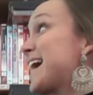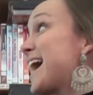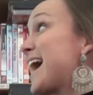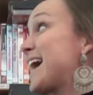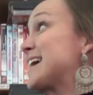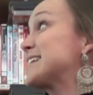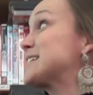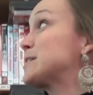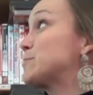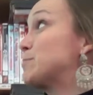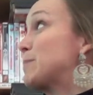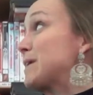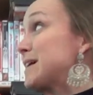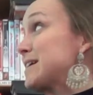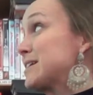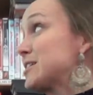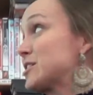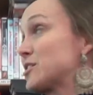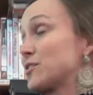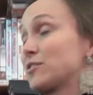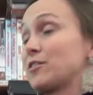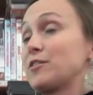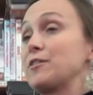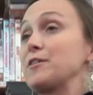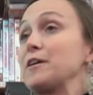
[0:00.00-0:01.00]

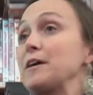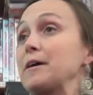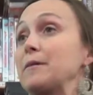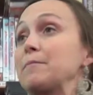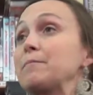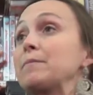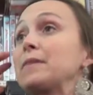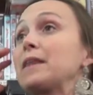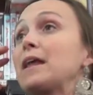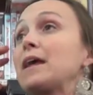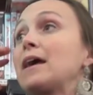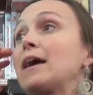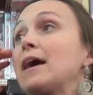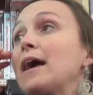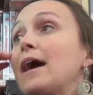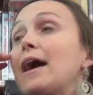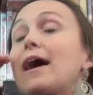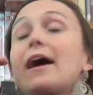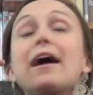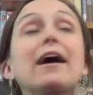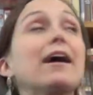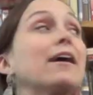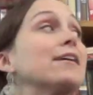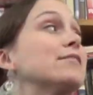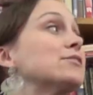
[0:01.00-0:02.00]
task-based learning.
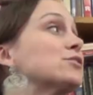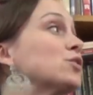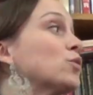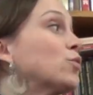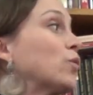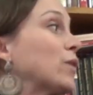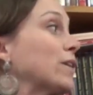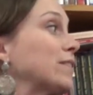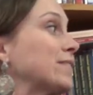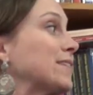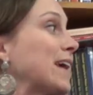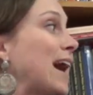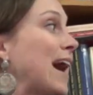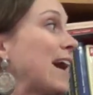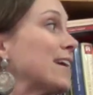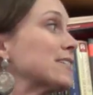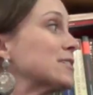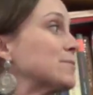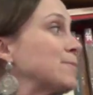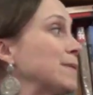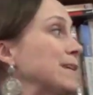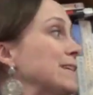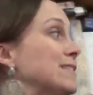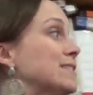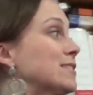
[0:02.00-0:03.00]
And with
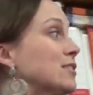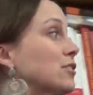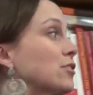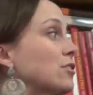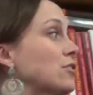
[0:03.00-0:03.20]
task-based